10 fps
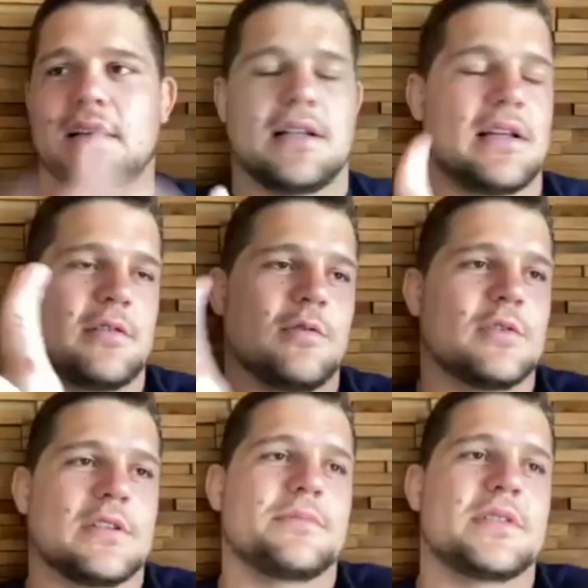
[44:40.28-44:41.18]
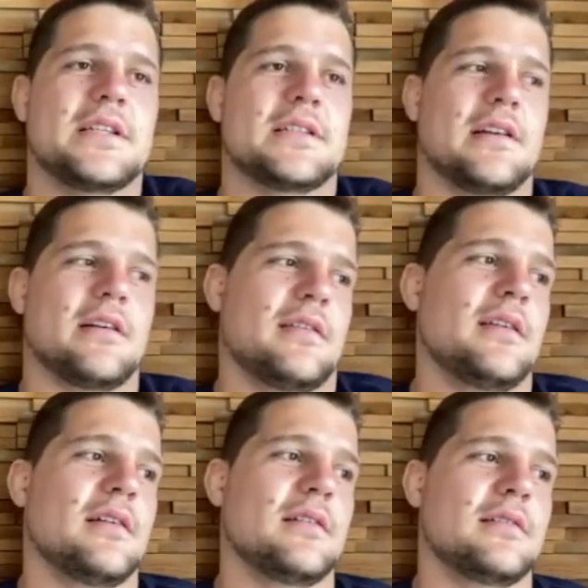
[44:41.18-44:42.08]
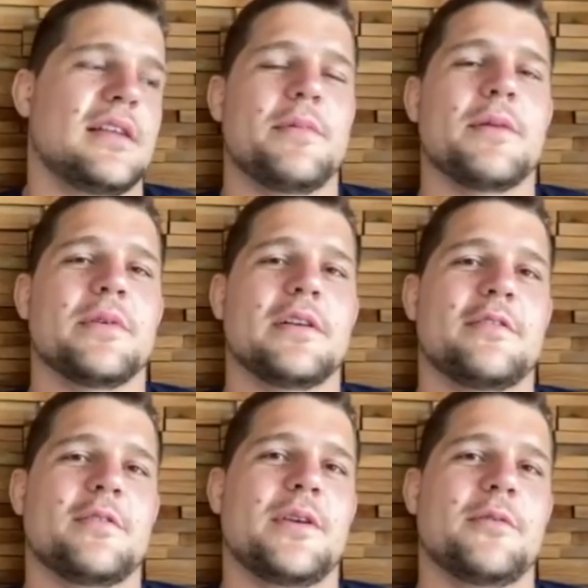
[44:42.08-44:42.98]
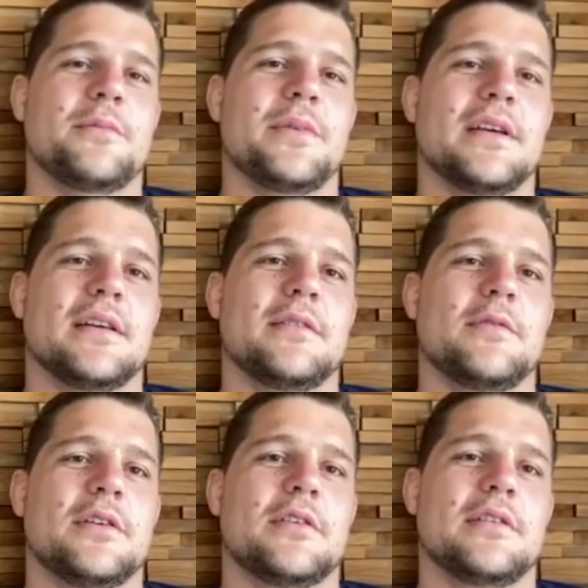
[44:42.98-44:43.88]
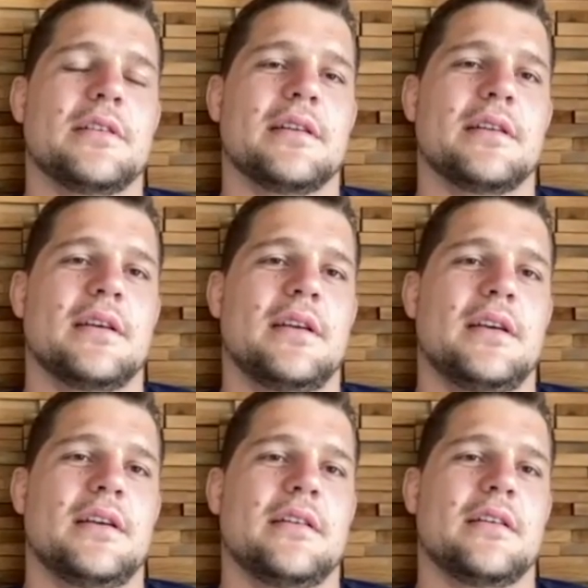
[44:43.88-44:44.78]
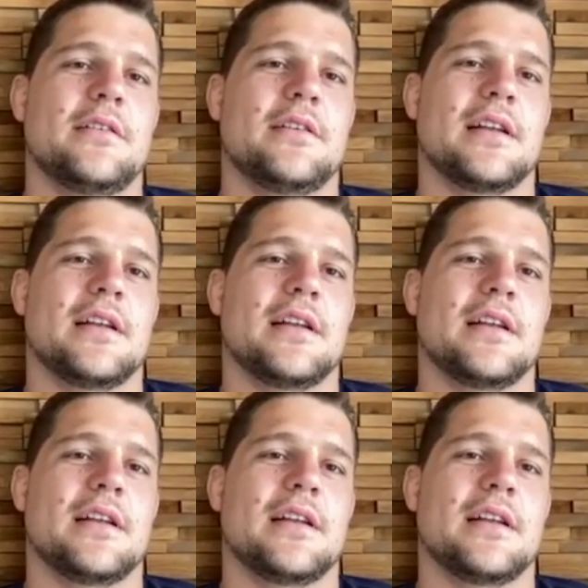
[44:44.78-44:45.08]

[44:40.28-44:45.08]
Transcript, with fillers: uh, there's an awesome season. I think uh, Damian Penaud for me would be a, a good. Uh, a good